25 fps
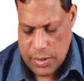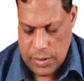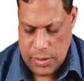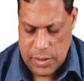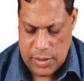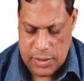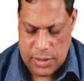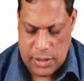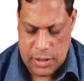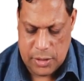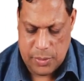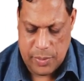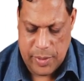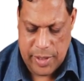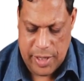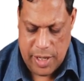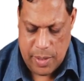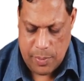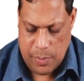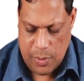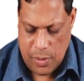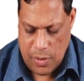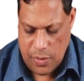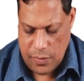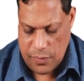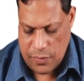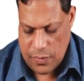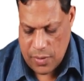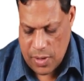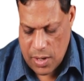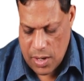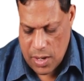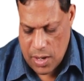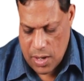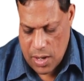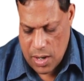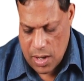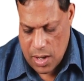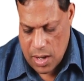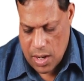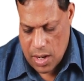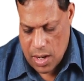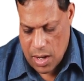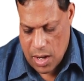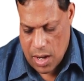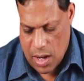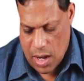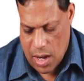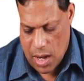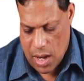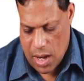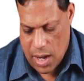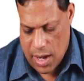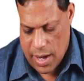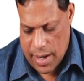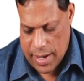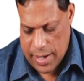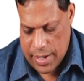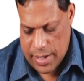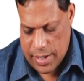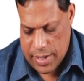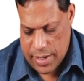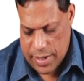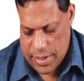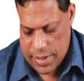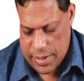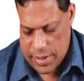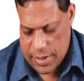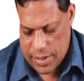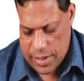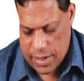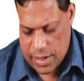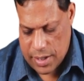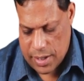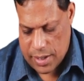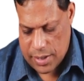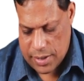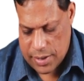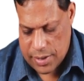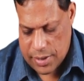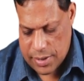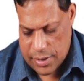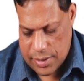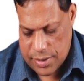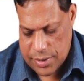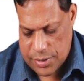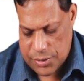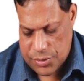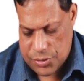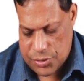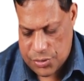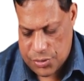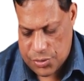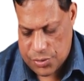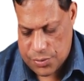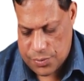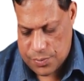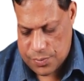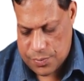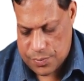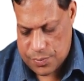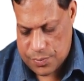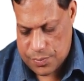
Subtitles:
This is made up of hyaline cartilage.